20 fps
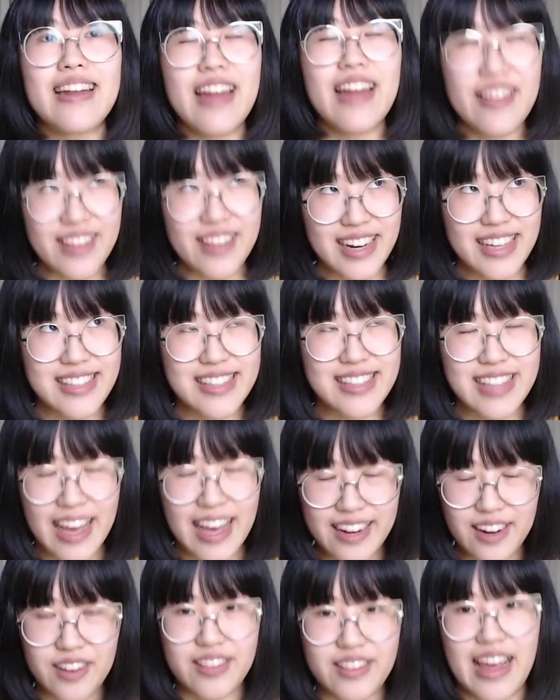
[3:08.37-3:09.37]
Now that I
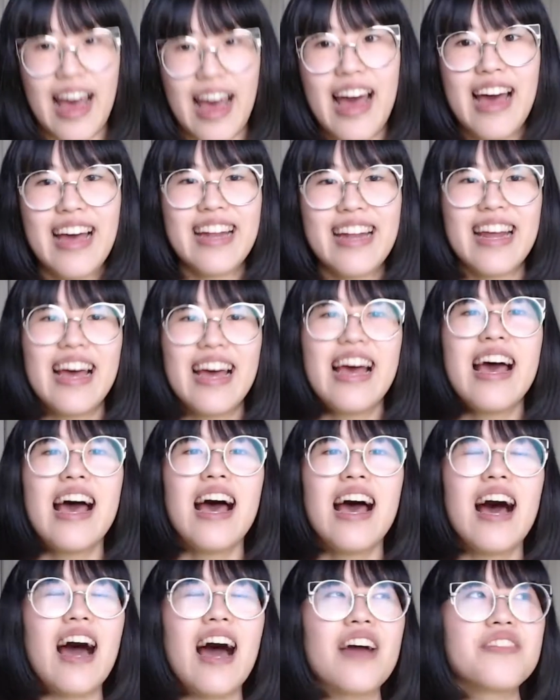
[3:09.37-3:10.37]
said all that,
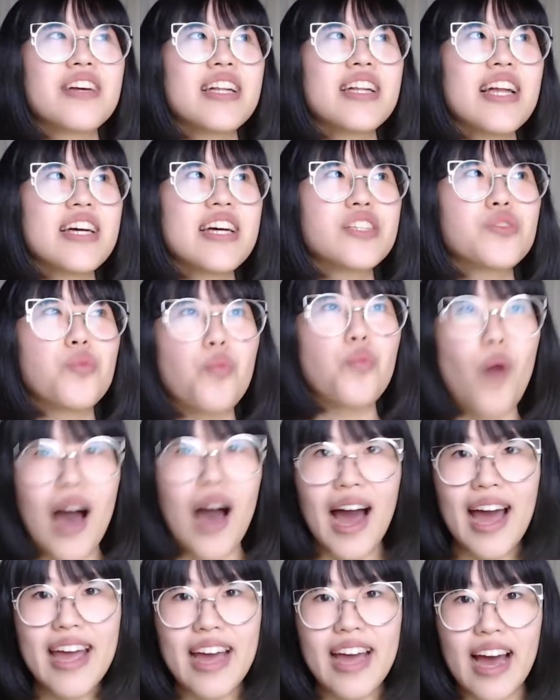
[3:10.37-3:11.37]
I realized
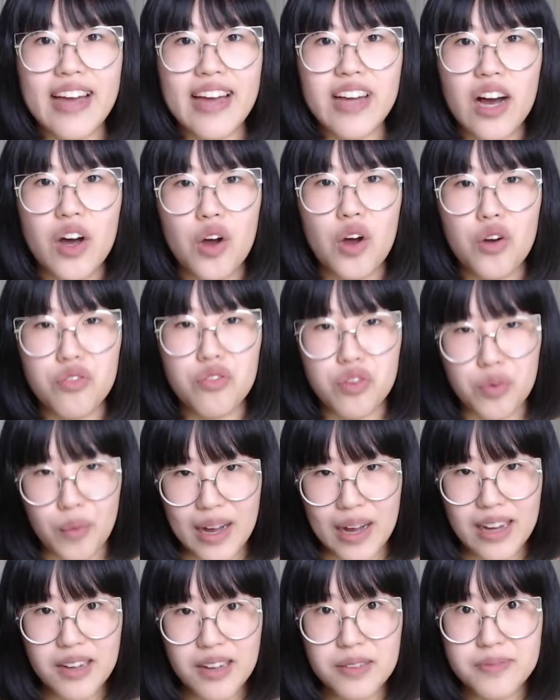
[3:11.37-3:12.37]
why I got
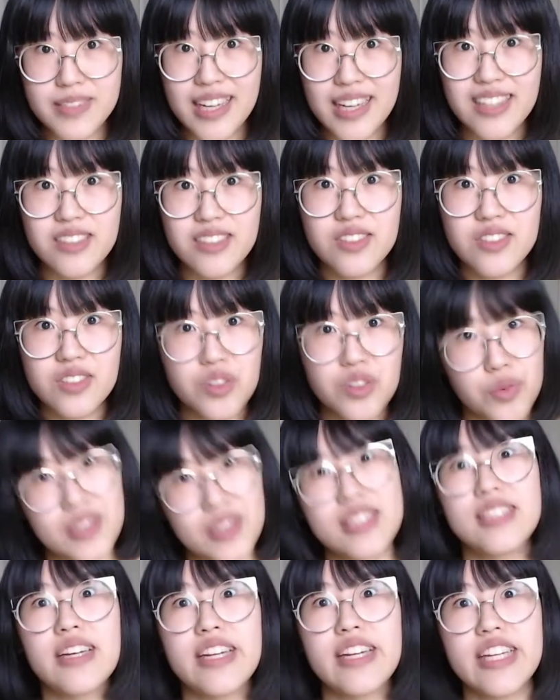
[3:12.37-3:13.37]
overwhelmed and
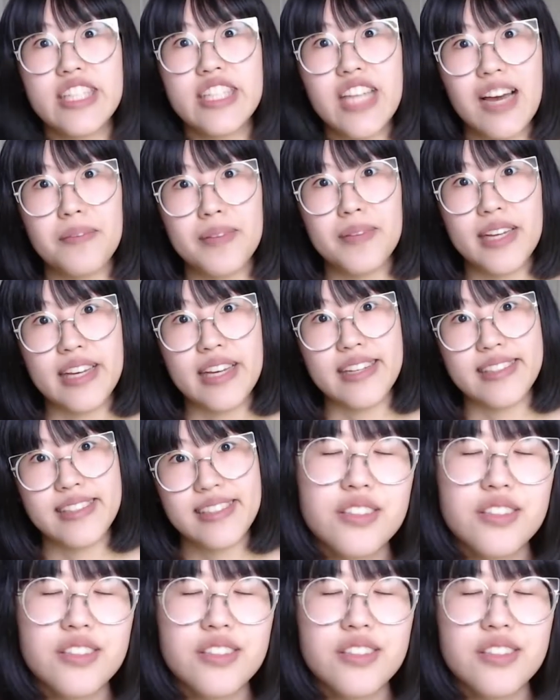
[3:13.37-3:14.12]
quit studying Japanese.